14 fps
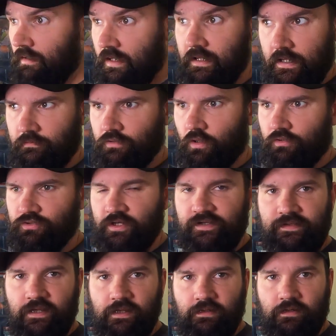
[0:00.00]
In not
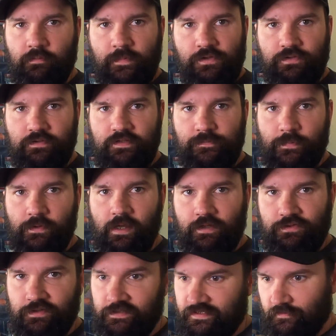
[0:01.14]
just in commissions, but
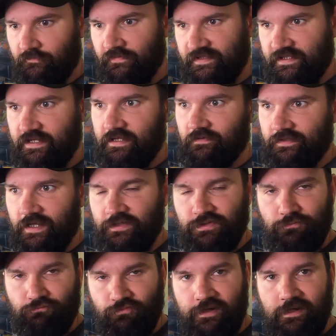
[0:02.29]
actually some of his gear is
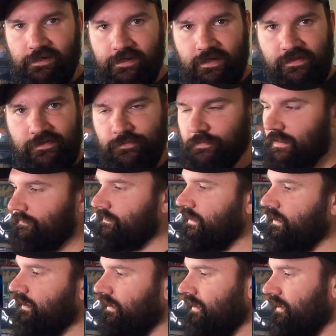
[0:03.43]
actually really nice as well.
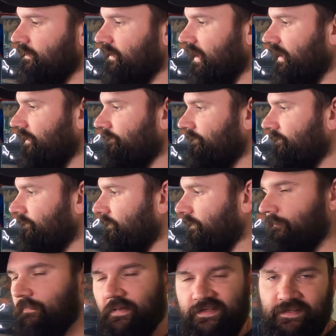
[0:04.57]
Like
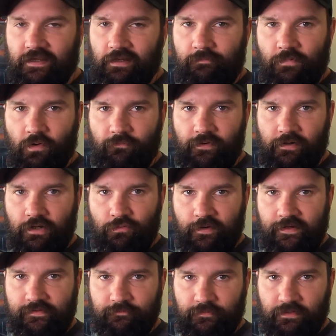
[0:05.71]
I said, I'm not very
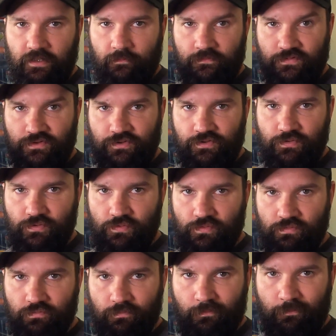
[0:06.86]
creative when it comes to
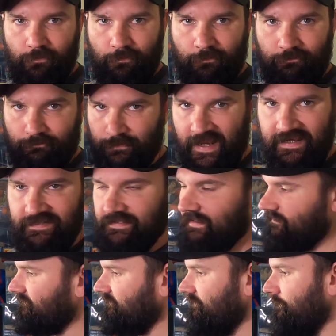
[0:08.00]

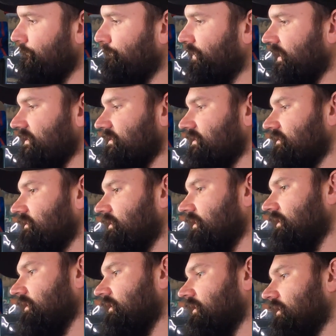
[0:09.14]
painting, but
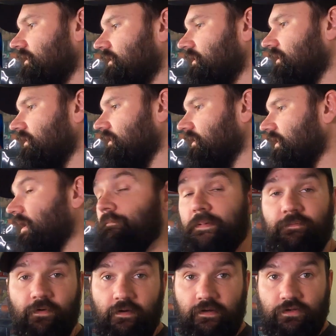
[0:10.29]
I'd
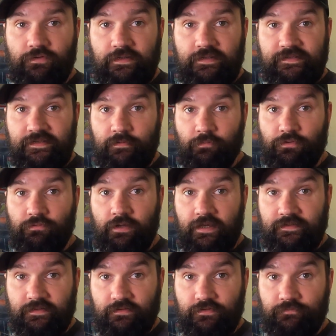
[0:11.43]
be very intrigued to see what you
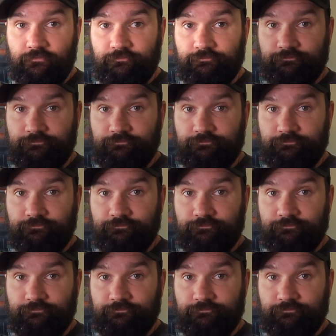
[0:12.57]
guys can do.